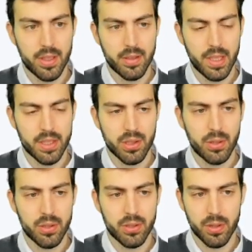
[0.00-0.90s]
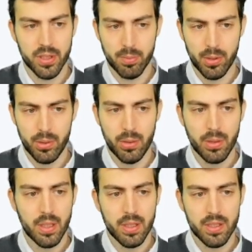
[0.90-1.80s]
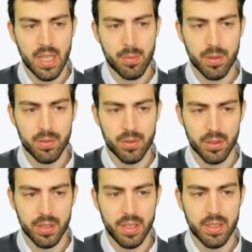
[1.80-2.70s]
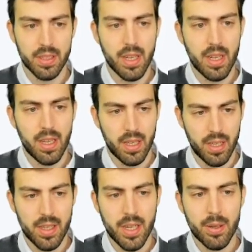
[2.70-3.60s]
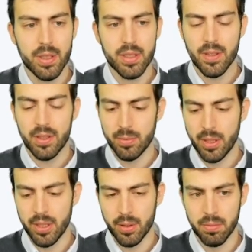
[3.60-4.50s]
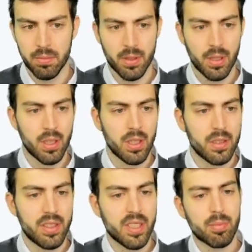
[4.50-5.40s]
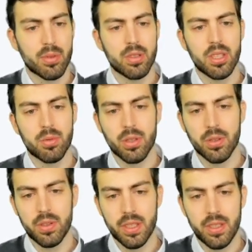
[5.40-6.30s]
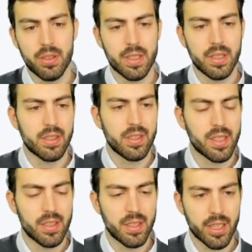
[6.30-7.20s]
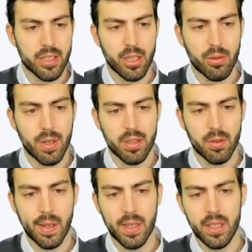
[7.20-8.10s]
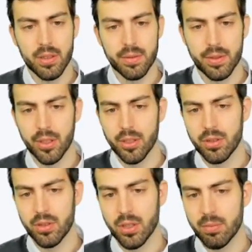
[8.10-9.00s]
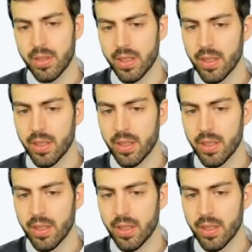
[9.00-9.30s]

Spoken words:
as good, so it's blue, same one for these. And then here it found a better one. This process will continue and you see that it actually quite quickly converged to something